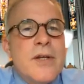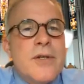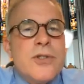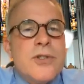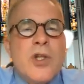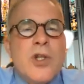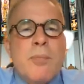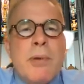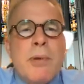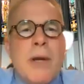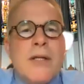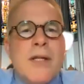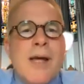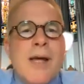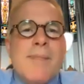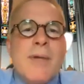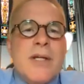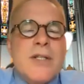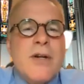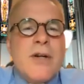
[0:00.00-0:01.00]
So the
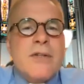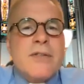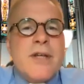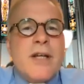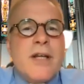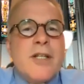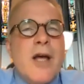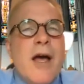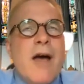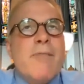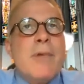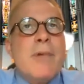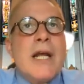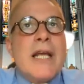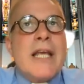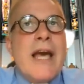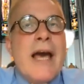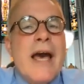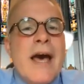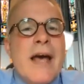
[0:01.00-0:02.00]
pandemic turns out to have been a
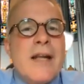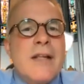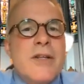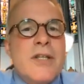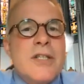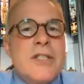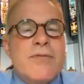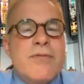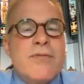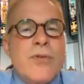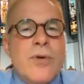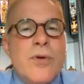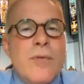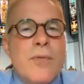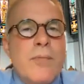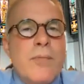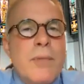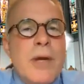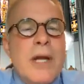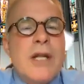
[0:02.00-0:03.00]
catalyst for
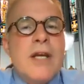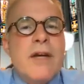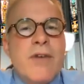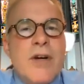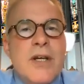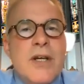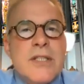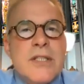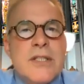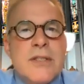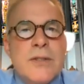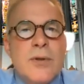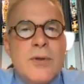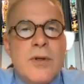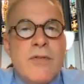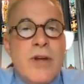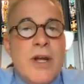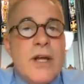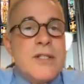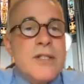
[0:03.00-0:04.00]
many of us to
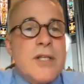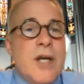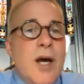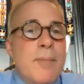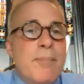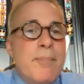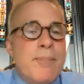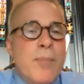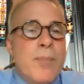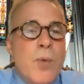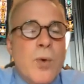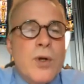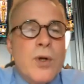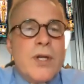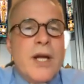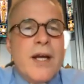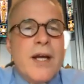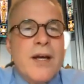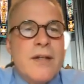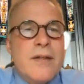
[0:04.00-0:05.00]
advance up or
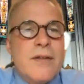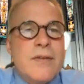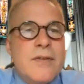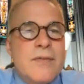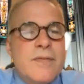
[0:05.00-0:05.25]
down.